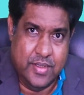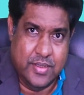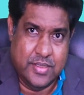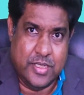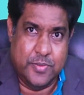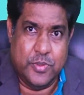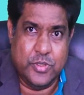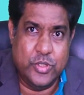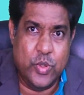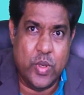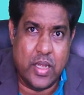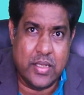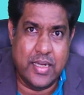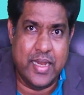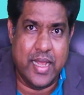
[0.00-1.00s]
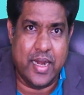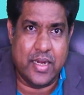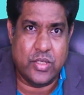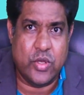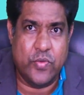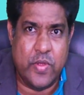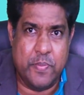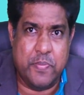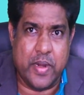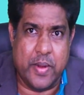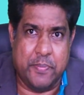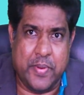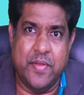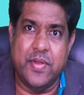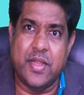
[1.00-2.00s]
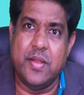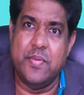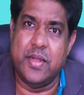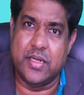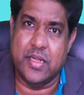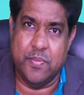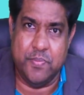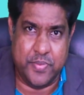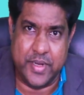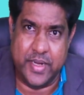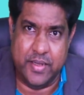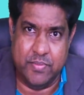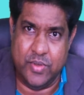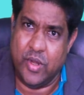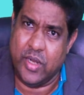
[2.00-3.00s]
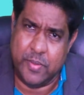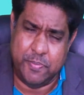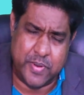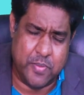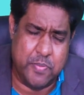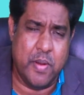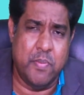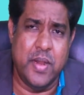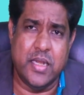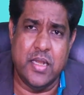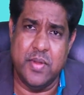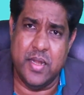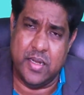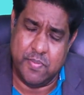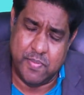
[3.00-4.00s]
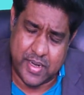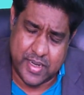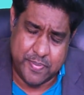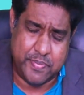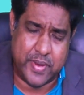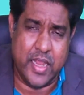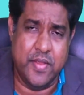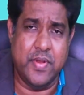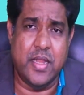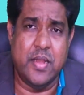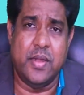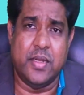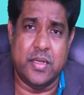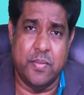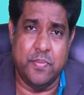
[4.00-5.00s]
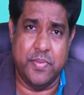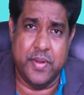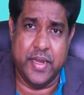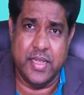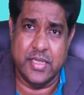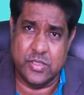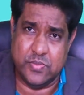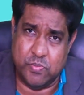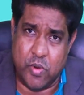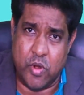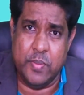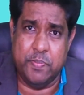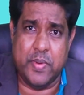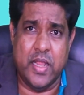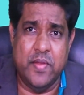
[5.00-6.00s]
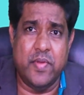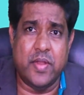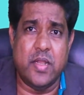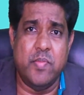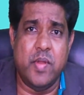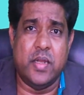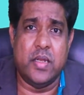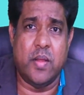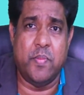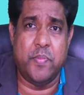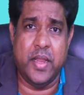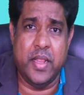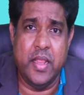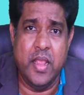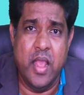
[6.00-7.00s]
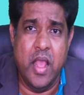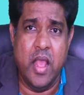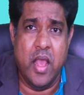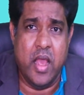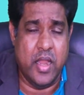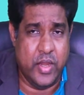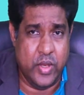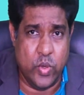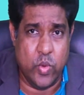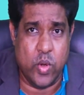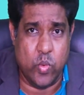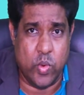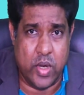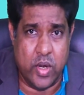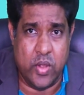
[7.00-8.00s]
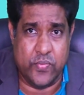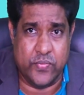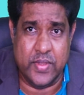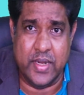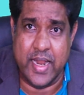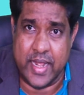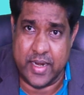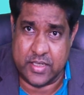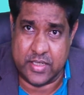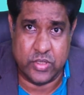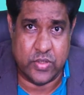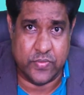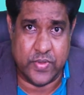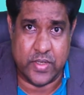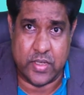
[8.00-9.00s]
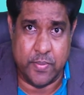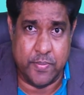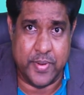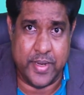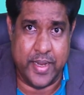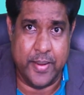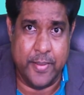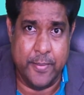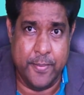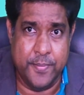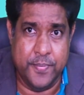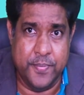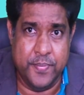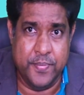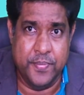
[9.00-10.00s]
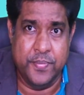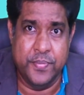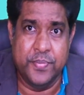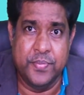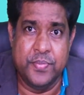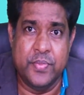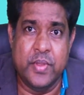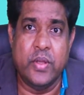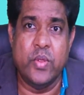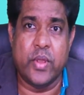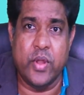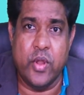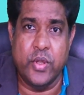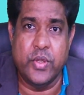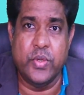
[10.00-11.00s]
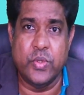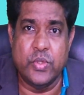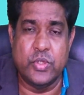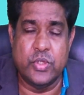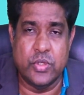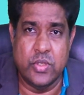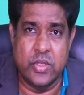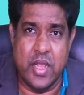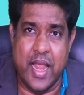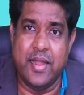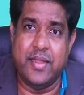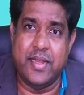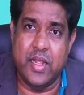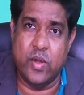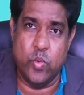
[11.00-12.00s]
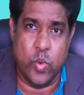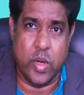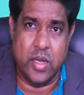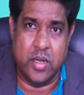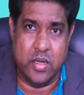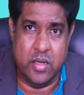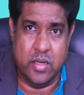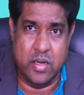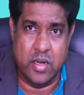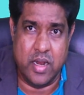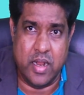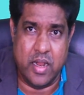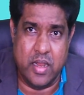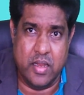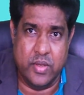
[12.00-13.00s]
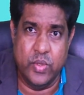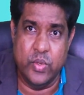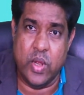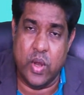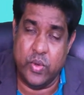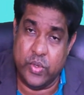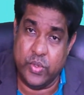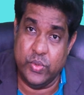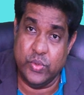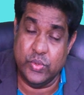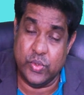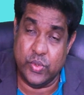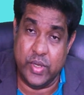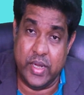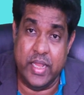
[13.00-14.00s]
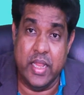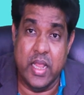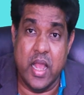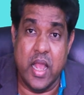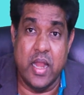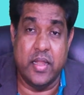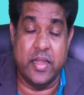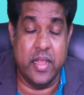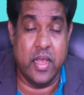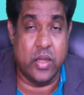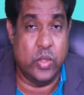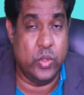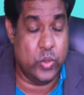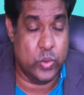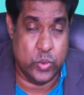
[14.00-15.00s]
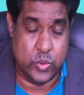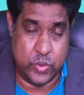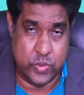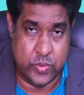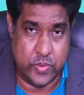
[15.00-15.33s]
Suppose you are the director of a private limited company, not a public limited, but a private limited company, a small private limited company, and you are one of the directors of the company. Then you cannot use ITR1. You have to use only ITR2.